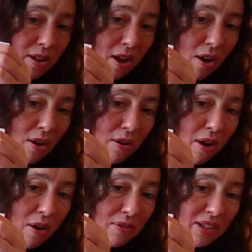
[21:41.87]

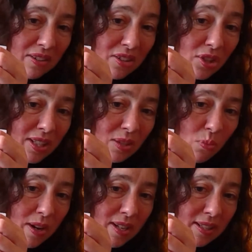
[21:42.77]
holding on to just this
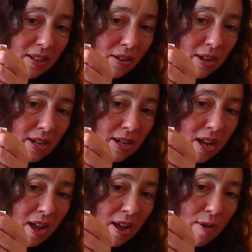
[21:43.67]
one side,
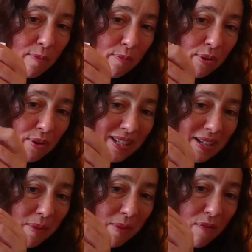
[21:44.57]

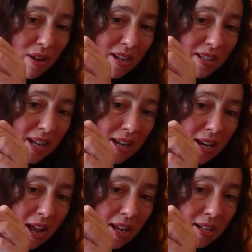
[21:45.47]
putting my fingers in
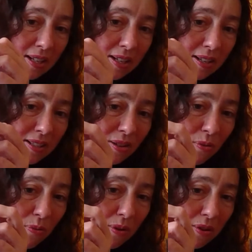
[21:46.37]
and
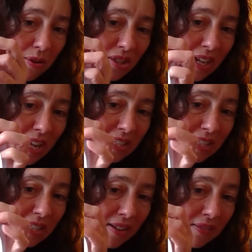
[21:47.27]
squashing it
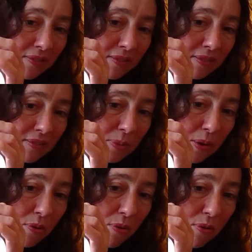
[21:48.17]
down so it
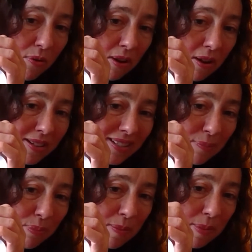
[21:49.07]
all lines
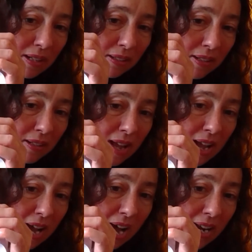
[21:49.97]
up in the middle,
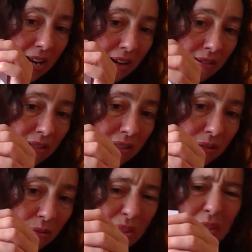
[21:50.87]
and it looks
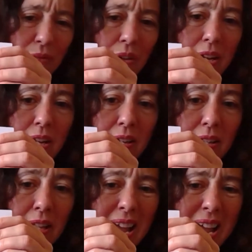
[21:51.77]
sort of like a
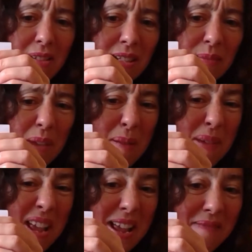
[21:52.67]
little house, maybe.